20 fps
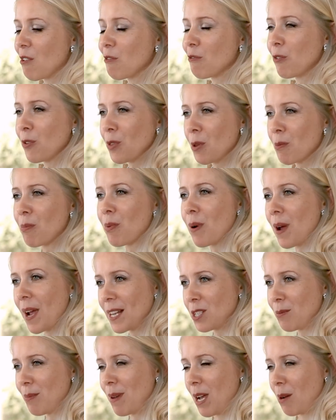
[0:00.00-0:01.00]
For the
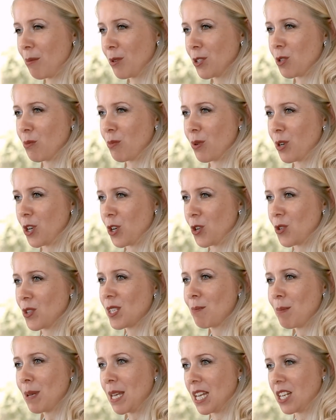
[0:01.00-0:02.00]
brain to be able to produce
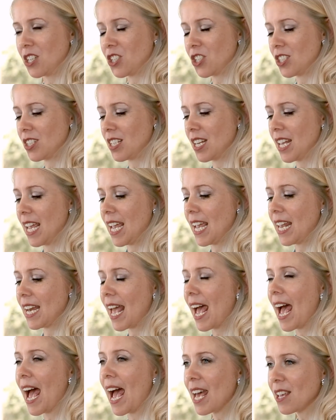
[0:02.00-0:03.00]
speech, it
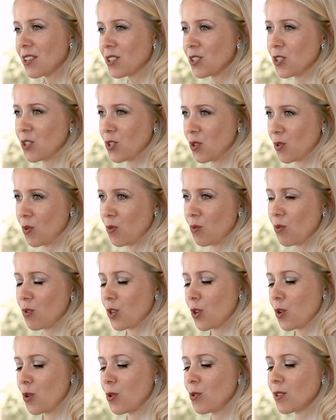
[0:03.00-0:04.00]
has to
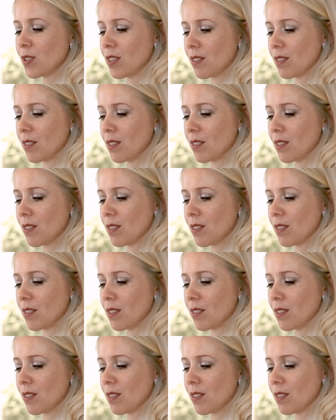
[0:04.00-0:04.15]
use